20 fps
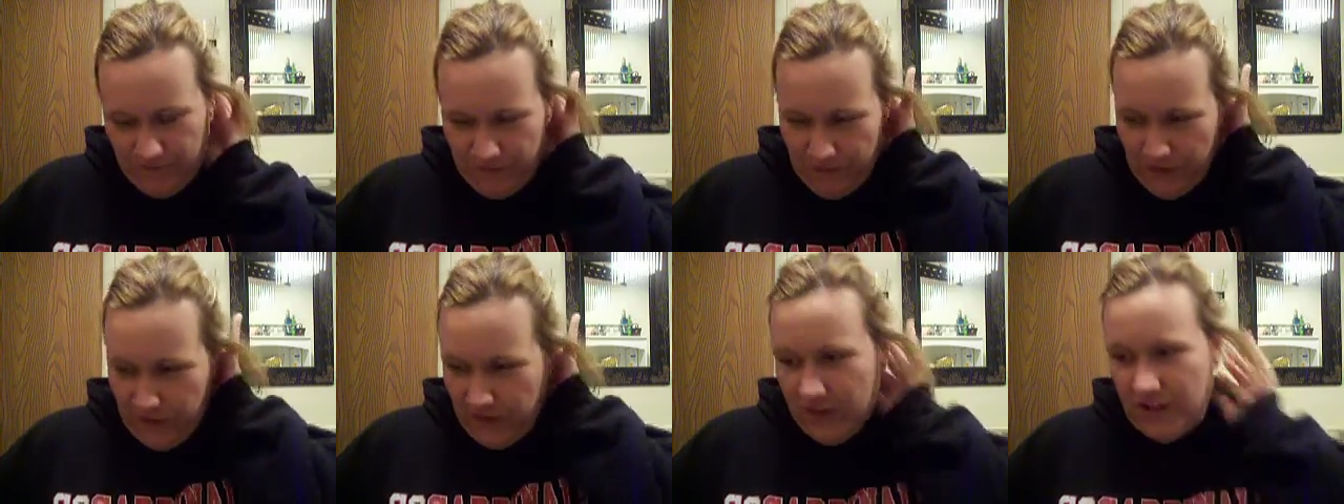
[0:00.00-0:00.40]

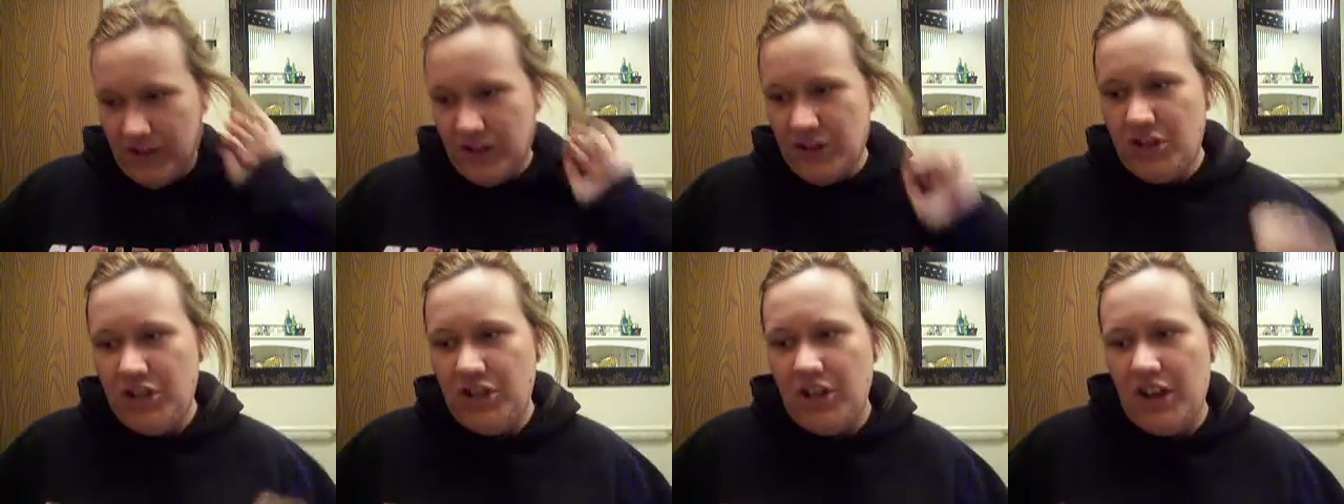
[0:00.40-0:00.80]

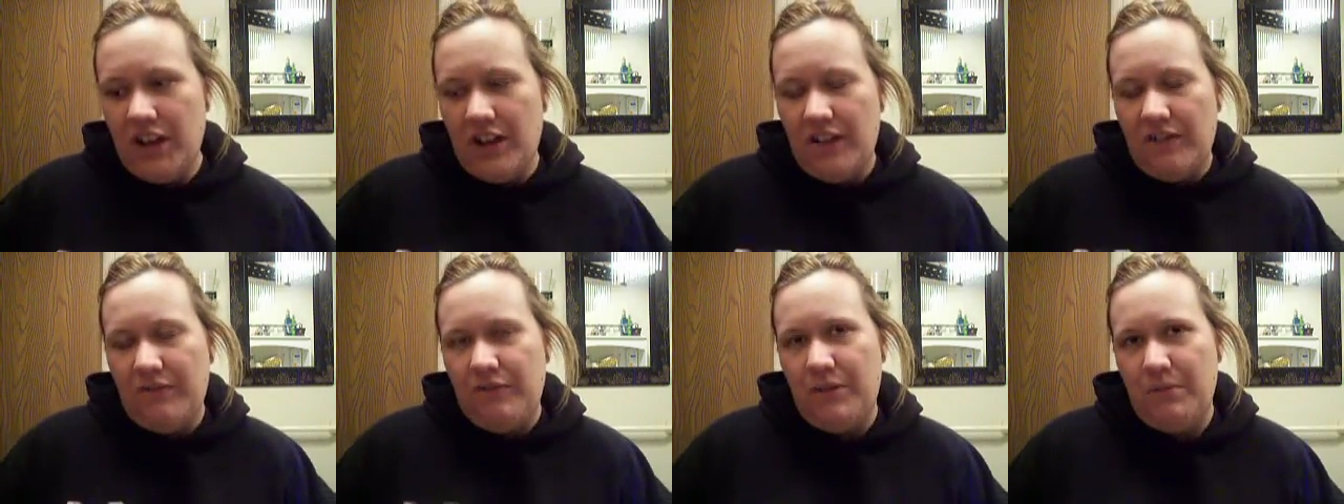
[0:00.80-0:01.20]
footage
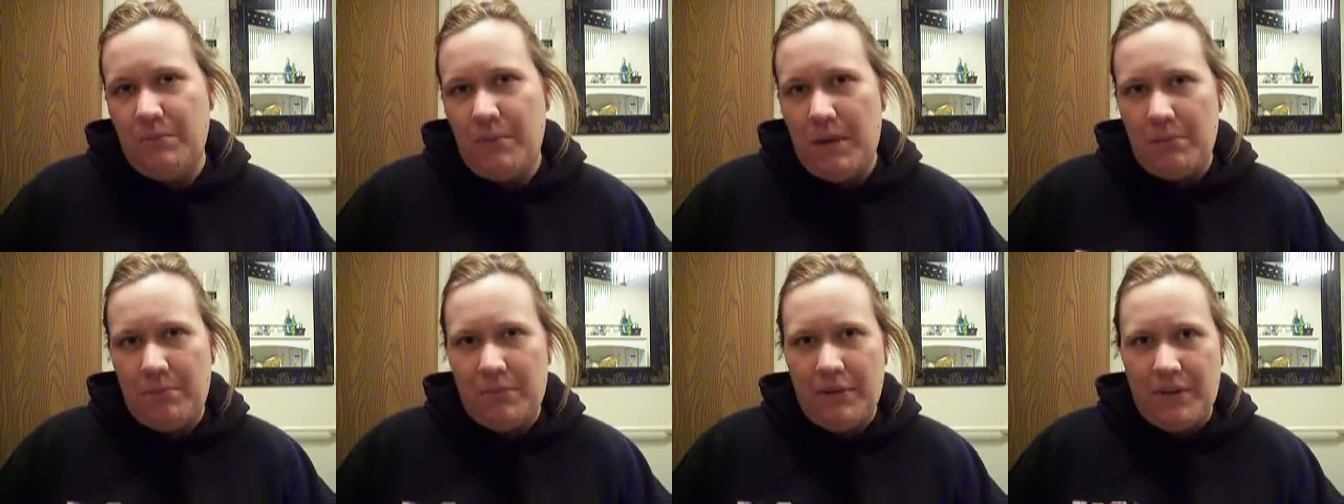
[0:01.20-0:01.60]
of when
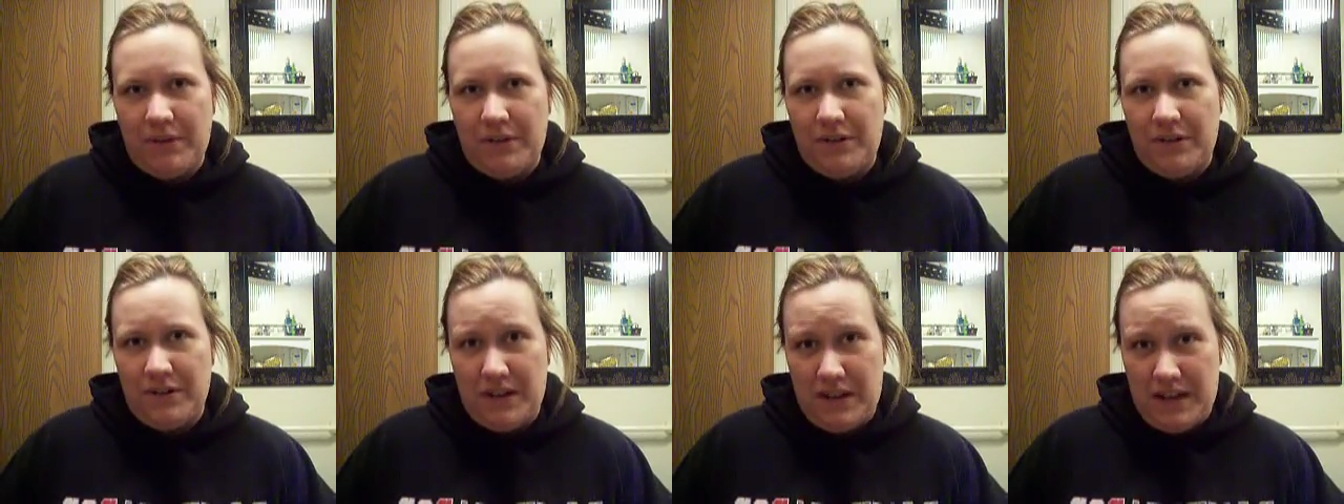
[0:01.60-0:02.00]
my
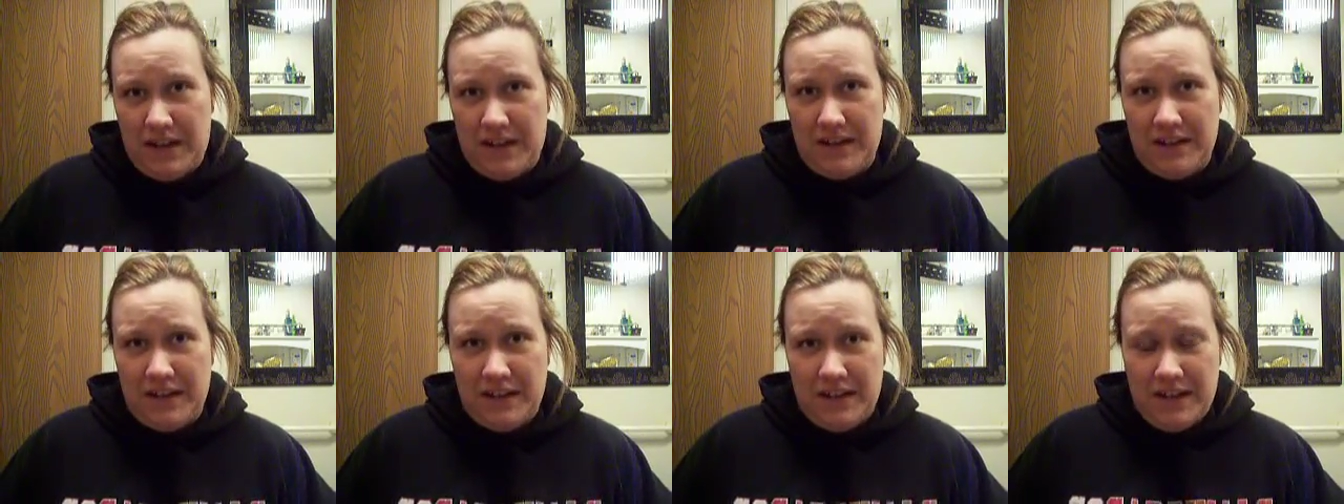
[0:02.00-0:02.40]
brother and
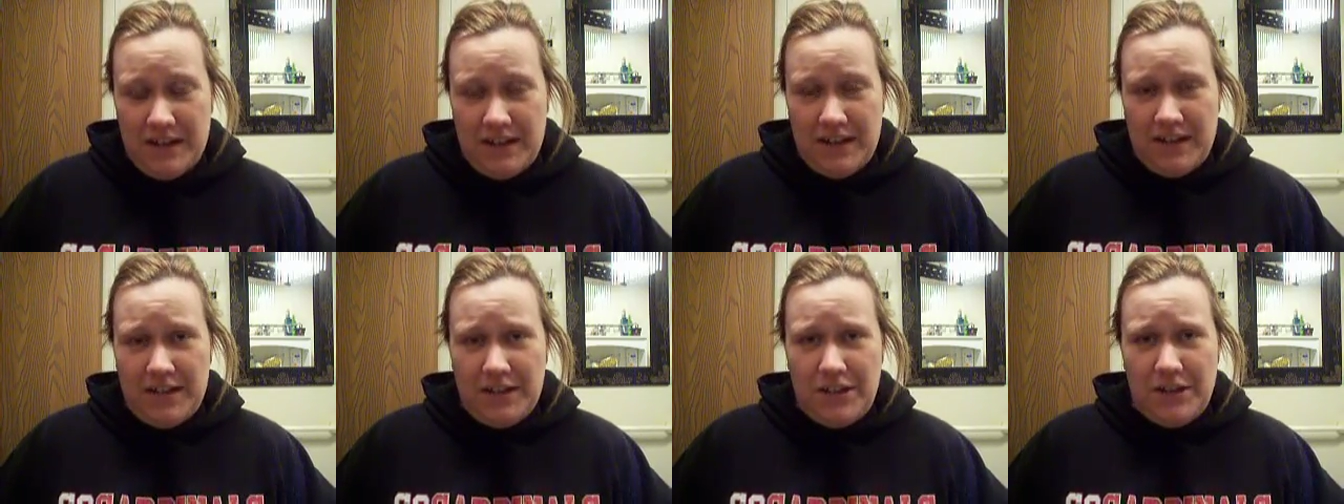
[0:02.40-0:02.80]
I
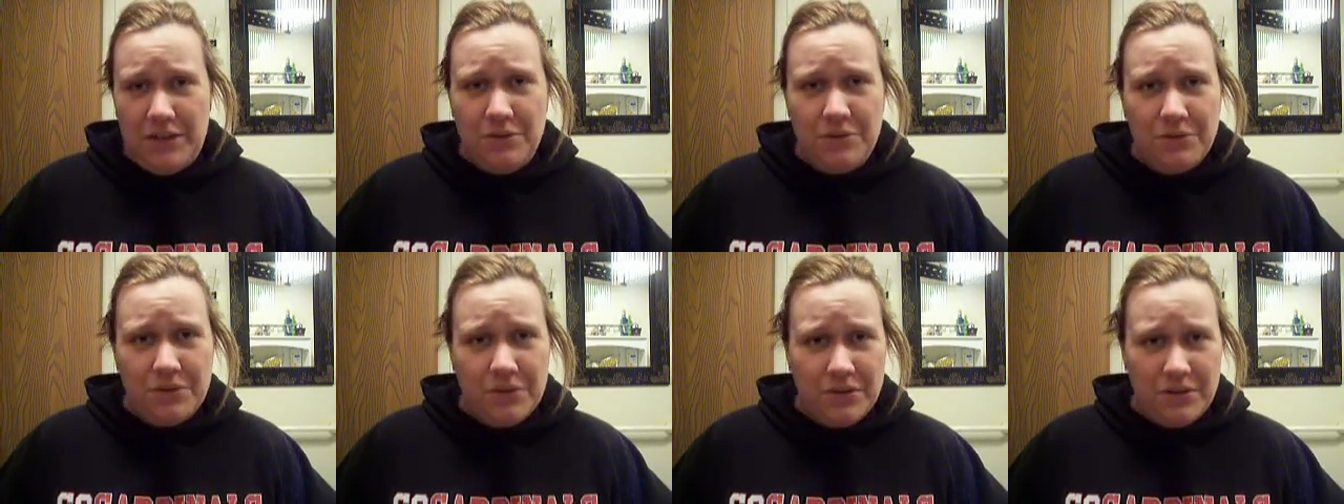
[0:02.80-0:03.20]

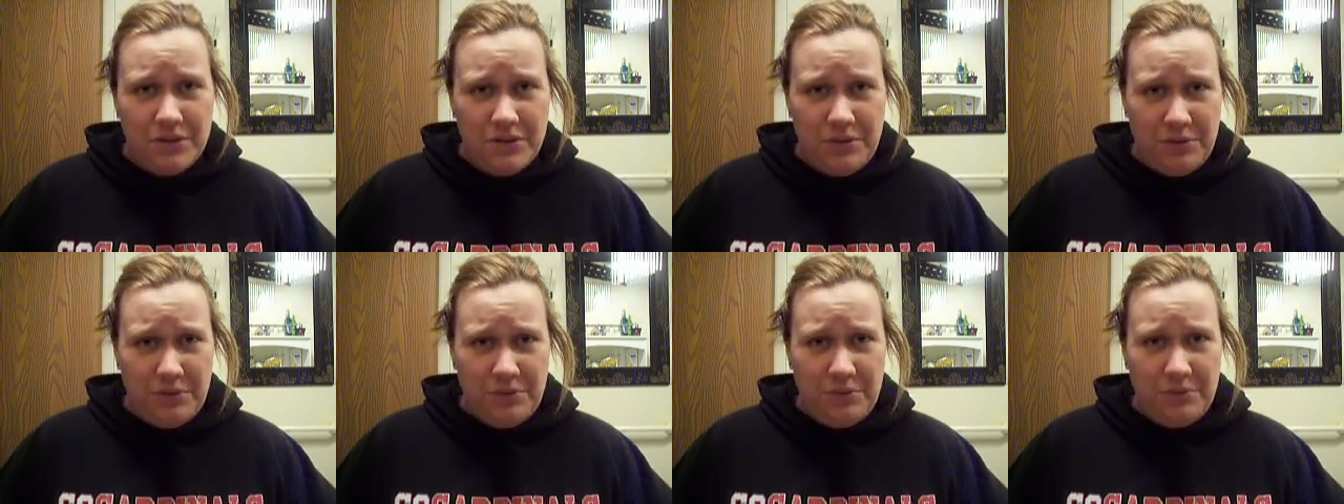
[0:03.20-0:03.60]
used to
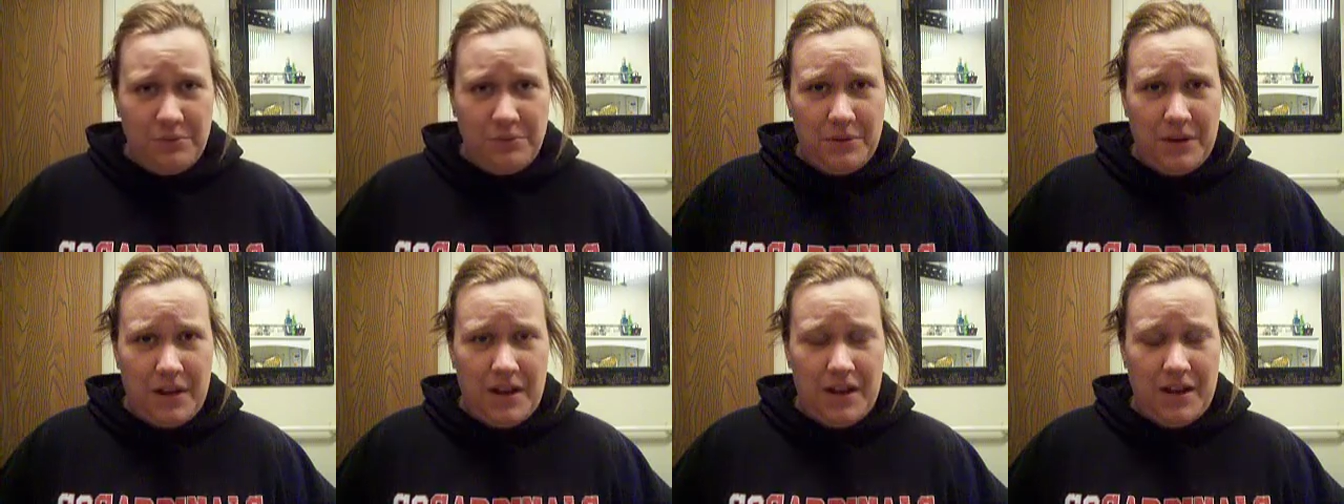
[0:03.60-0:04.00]
do